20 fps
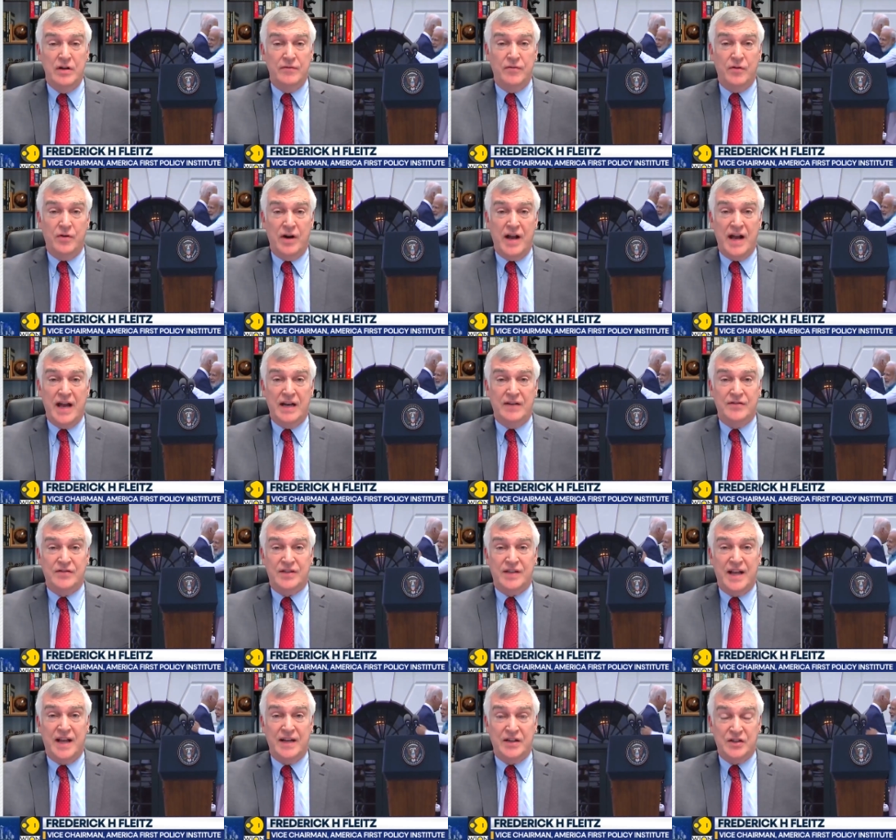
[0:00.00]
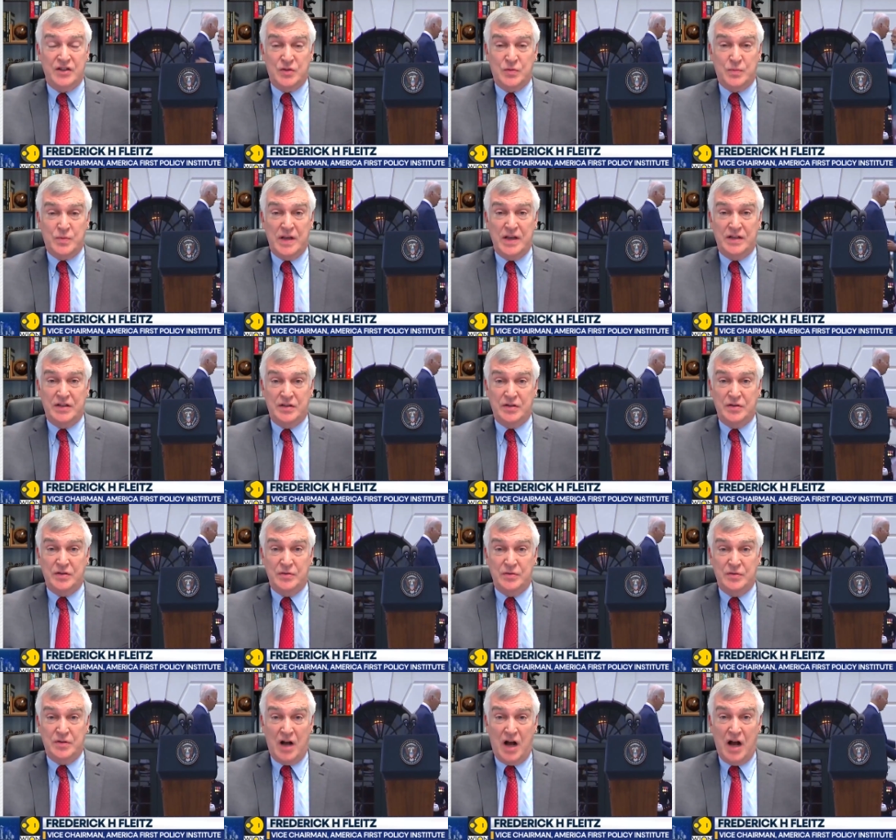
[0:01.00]
for a head of state to speak
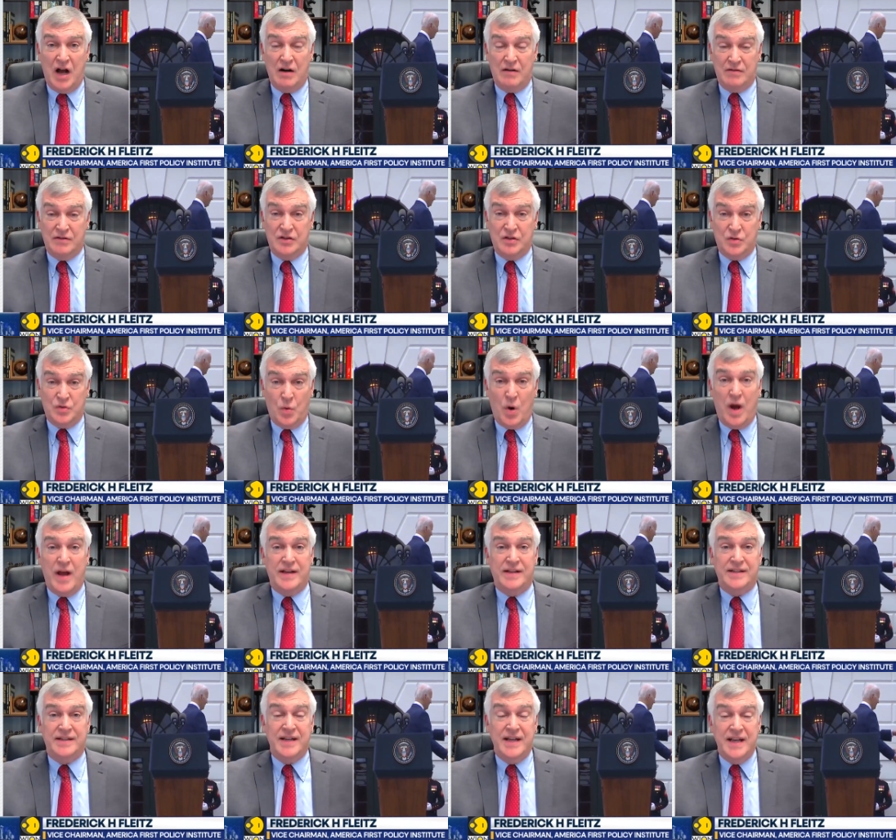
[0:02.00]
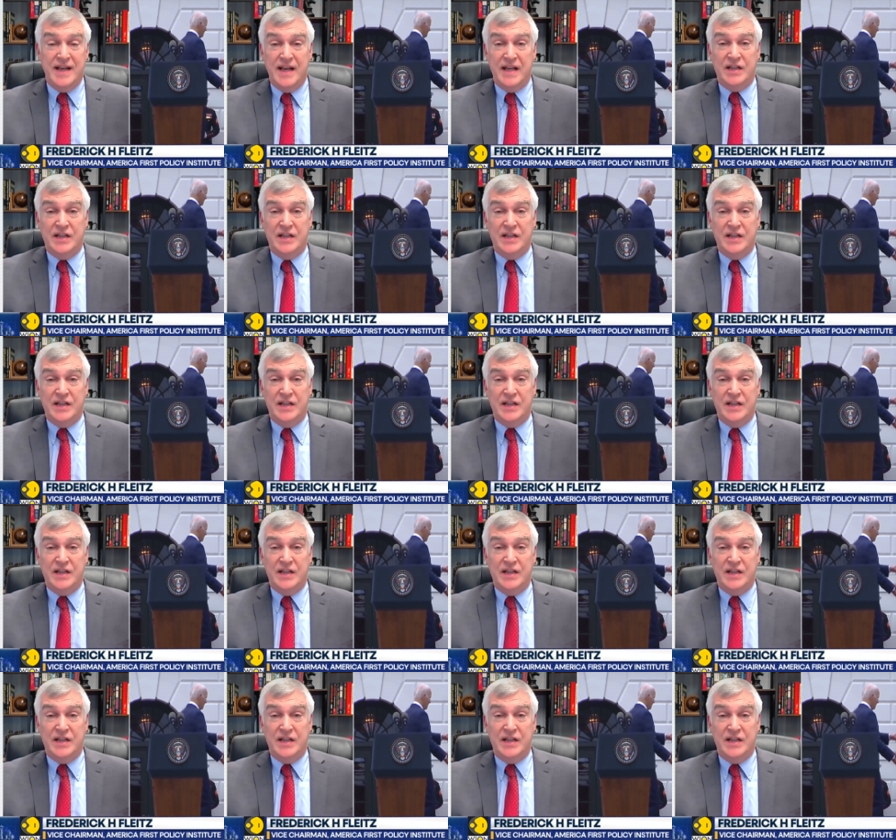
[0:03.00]
to Congress twice.